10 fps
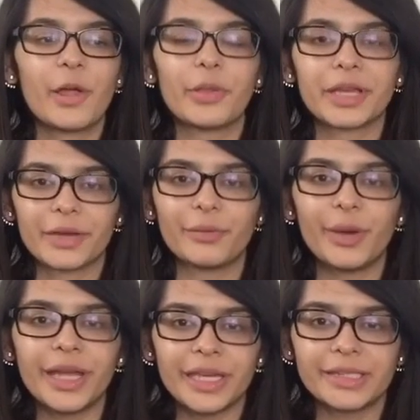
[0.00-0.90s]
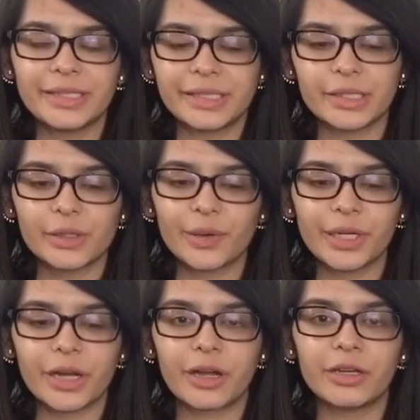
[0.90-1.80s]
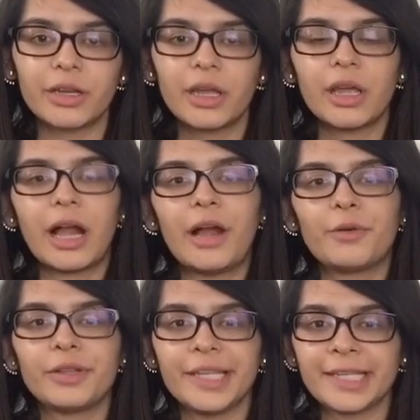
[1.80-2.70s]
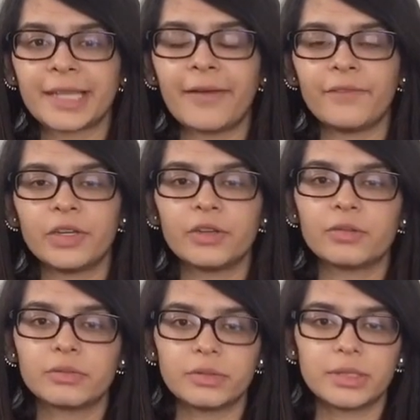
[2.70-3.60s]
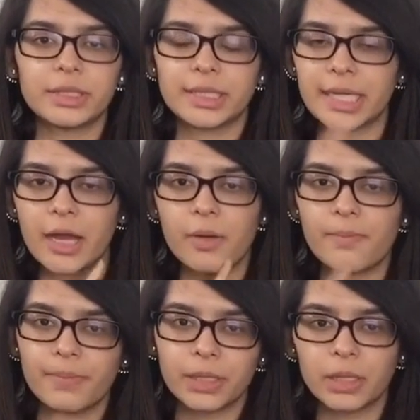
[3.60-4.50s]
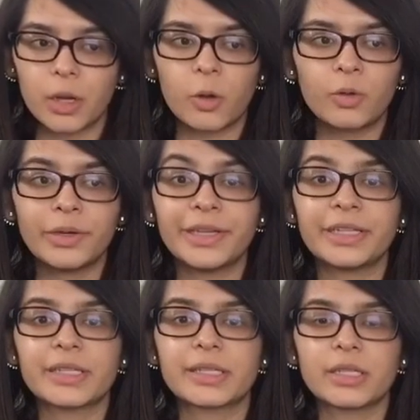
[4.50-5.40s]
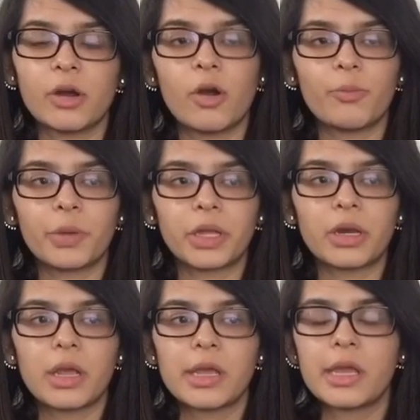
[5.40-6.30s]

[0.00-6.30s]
The giveaway is still going on. I will link that video down below. It is still open.